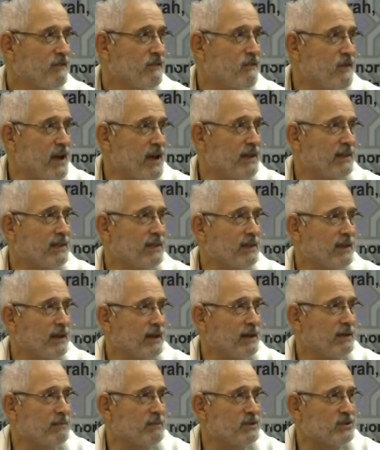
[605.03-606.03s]
Faith
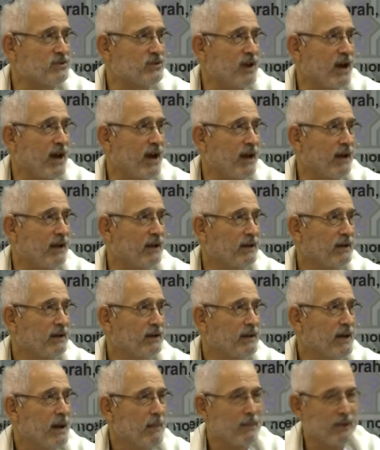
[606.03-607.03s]
in the Messiah.
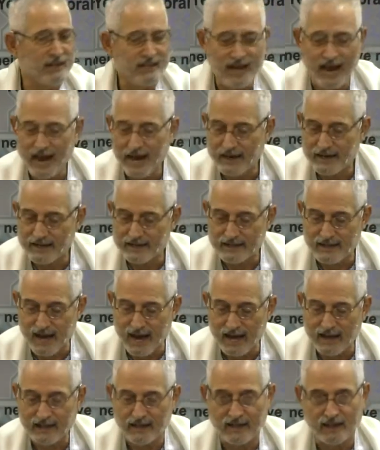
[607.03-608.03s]
But that is
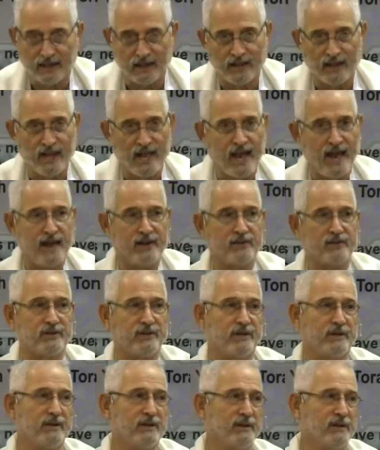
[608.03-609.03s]
not the last
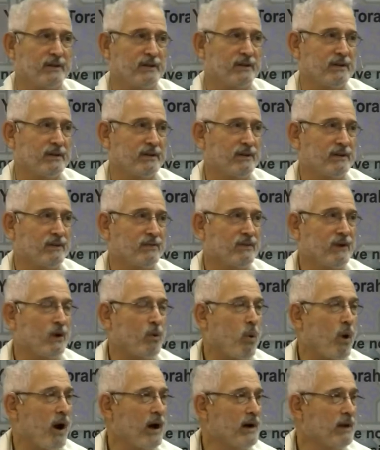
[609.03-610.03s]

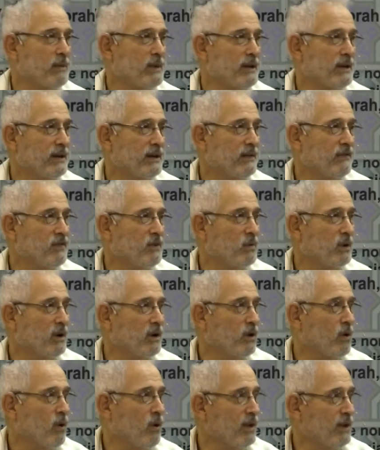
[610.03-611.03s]
requirement, if you
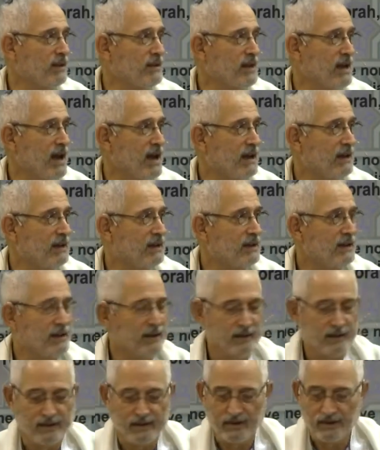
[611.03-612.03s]
want to call it that.
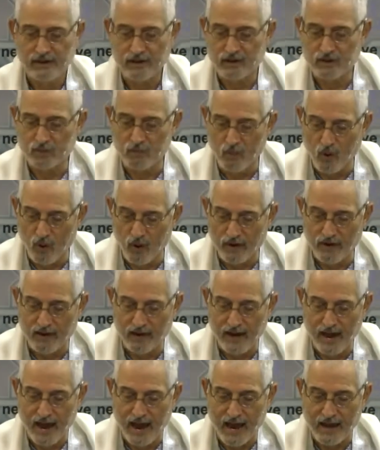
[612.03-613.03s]
There's more
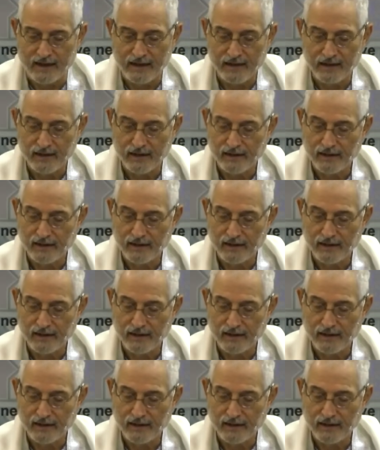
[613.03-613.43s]
than that.